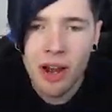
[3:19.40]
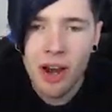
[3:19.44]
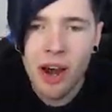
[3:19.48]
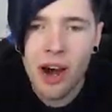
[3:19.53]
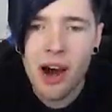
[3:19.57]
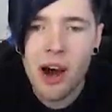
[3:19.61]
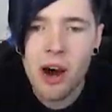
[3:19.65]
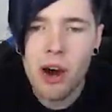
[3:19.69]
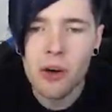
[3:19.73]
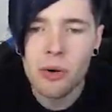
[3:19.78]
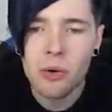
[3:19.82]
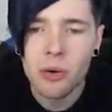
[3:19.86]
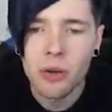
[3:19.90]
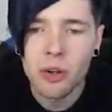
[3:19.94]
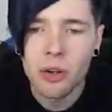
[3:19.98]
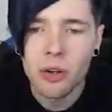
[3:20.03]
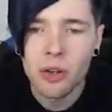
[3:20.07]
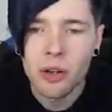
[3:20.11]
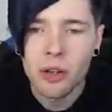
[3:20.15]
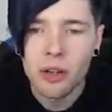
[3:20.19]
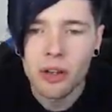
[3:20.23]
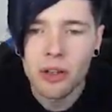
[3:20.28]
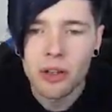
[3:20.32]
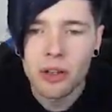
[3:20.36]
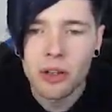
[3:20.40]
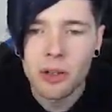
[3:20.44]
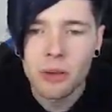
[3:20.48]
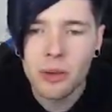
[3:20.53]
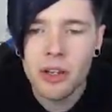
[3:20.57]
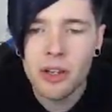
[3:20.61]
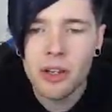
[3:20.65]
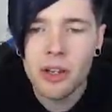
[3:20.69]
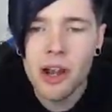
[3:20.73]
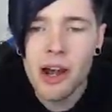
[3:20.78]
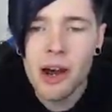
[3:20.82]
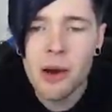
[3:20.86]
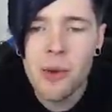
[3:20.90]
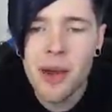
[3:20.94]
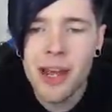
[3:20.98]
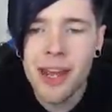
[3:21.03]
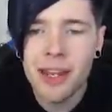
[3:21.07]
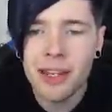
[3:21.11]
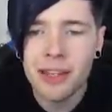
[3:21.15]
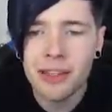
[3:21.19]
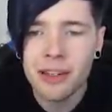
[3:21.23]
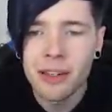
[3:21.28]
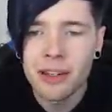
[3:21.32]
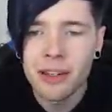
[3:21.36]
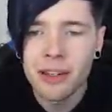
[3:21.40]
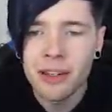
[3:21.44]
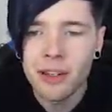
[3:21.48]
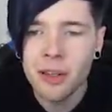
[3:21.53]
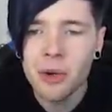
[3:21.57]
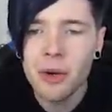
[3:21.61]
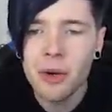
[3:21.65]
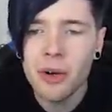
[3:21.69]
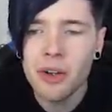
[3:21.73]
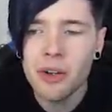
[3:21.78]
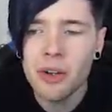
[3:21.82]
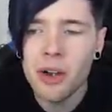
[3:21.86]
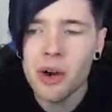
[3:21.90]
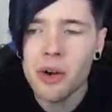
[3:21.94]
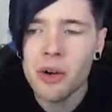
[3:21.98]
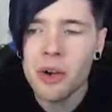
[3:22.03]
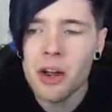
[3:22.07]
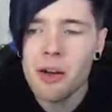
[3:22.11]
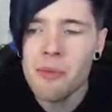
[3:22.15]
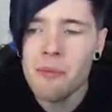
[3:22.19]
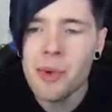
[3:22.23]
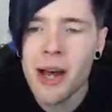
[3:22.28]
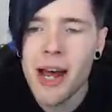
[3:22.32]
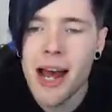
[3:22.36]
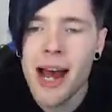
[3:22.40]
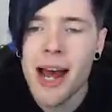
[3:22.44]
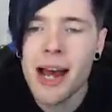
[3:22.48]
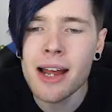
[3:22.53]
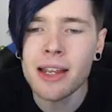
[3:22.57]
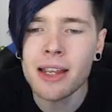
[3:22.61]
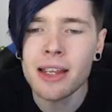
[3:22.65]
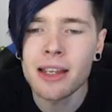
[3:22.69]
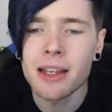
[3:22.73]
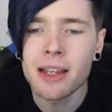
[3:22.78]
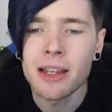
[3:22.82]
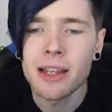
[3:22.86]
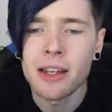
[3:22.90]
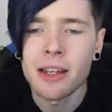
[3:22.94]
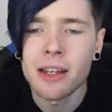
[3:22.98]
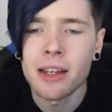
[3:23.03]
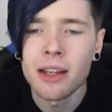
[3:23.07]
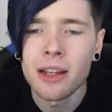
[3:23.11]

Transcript: Oh, where you going? No, oh, no, come back.